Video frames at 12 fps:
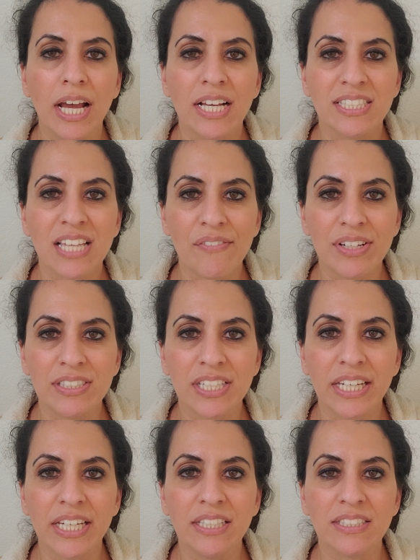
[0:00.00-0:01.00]

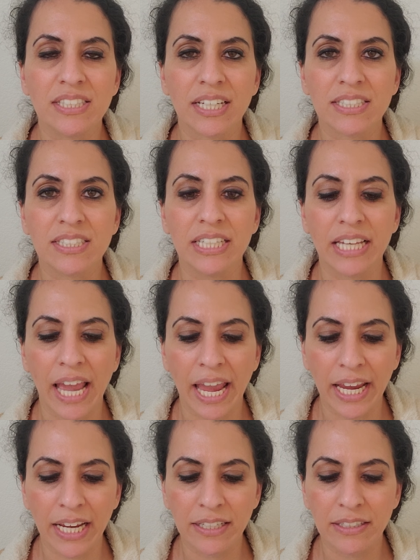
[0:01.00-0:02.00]

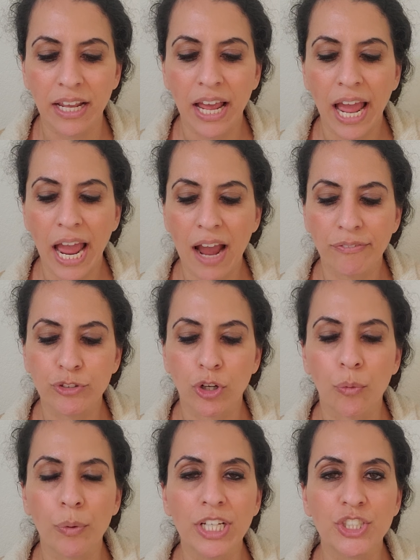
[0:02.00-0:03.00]
1768 after
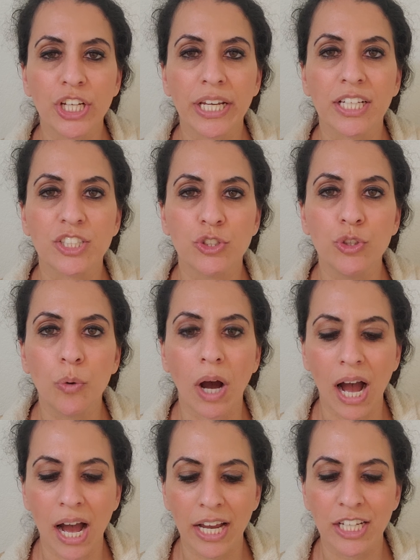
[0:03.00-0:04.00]
reaching its new
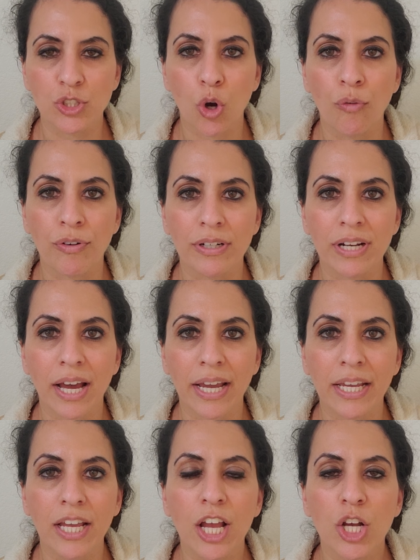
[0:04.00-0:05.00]
highs
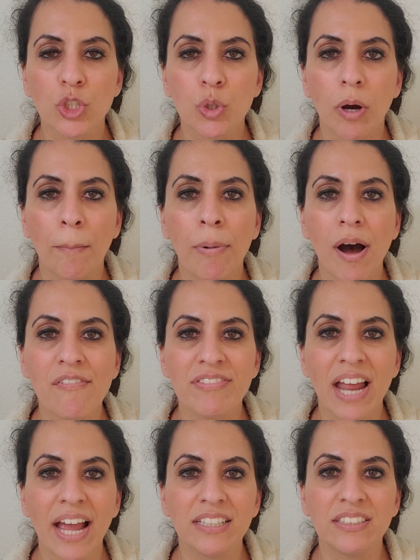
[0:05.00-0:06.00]
overnight to above
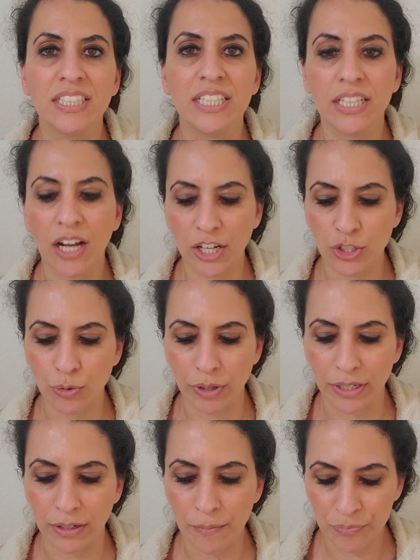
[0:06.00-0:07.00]
1900.